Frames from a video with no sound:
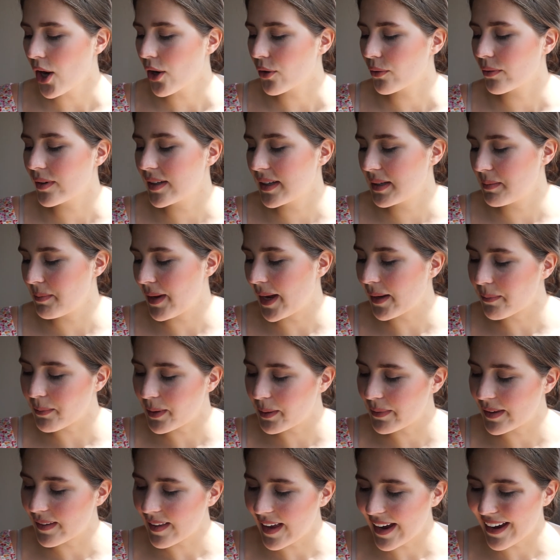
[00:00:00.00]
really made me
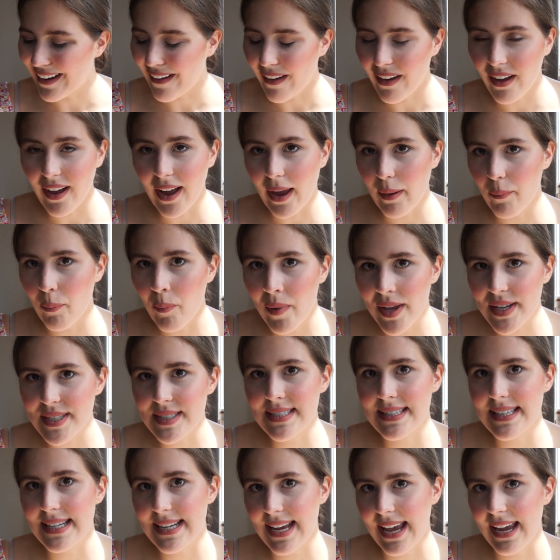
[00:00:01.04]
be like, I miss
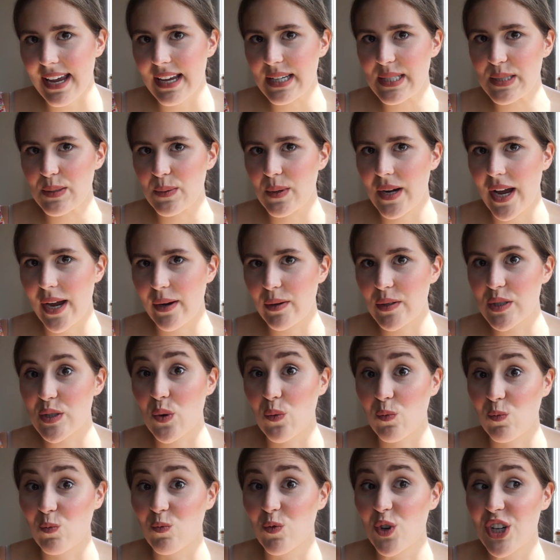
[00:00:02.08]
the days when I was
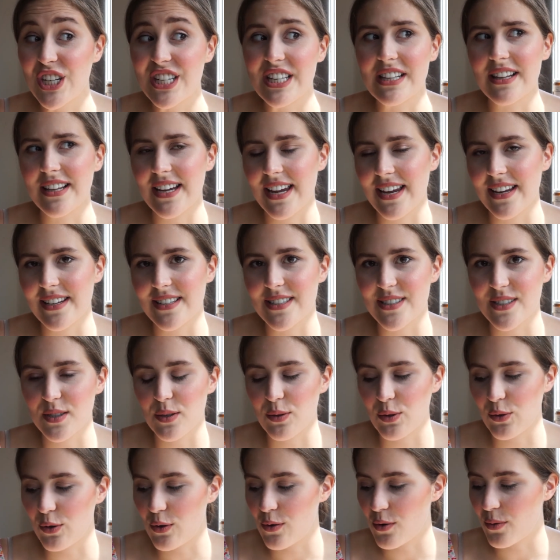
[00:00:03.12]
really
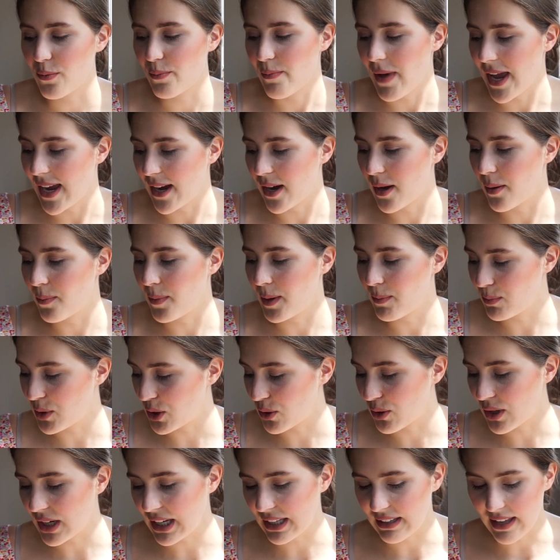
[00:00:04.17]
into makeup and
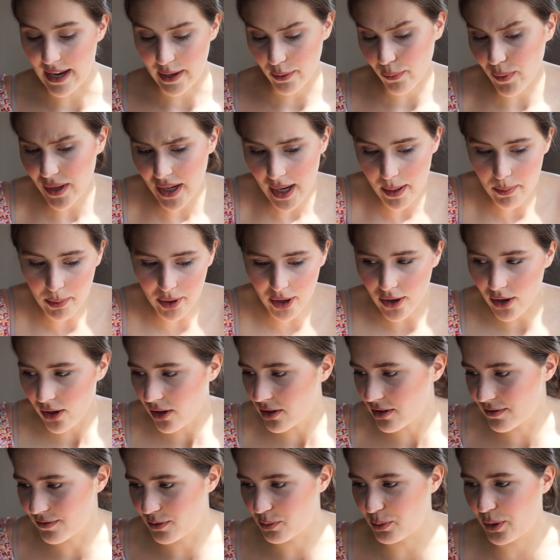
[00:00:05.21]
beauty, like when I bought
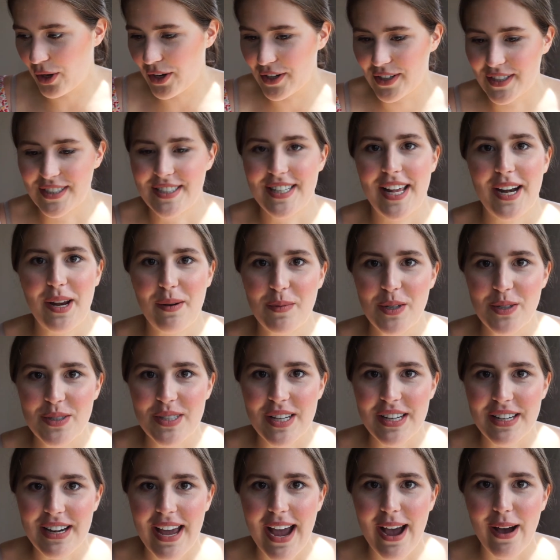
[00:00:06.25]
all of the products that I'm
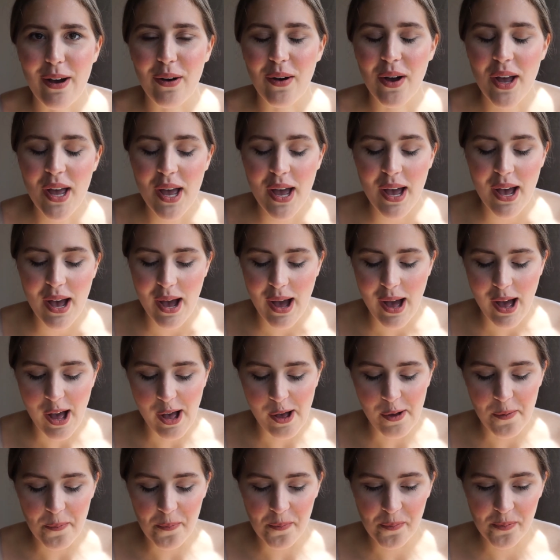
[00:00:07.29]
using now.
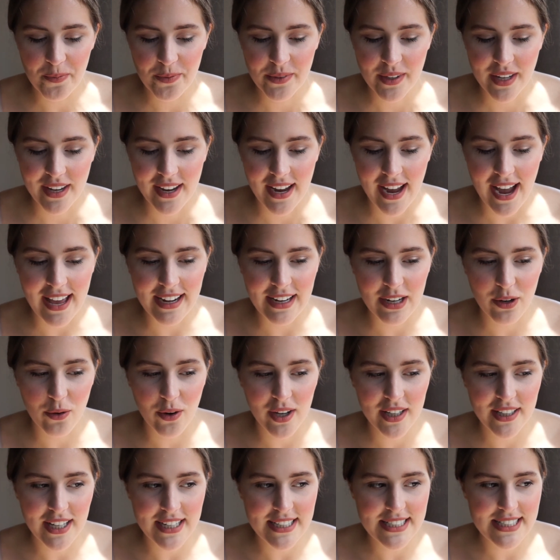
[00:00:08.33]
And I
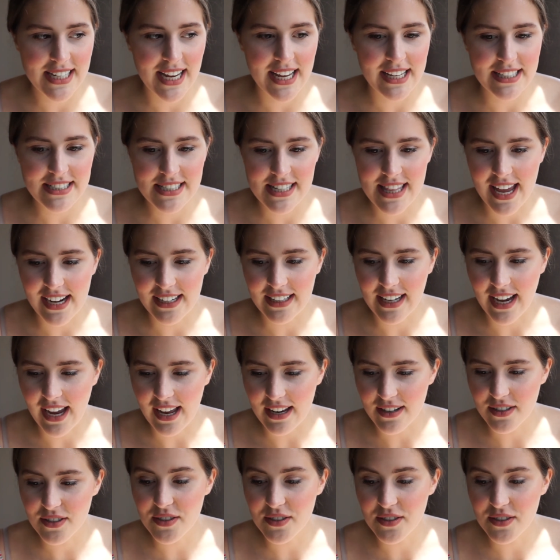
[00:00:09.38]
quite like to get into that again.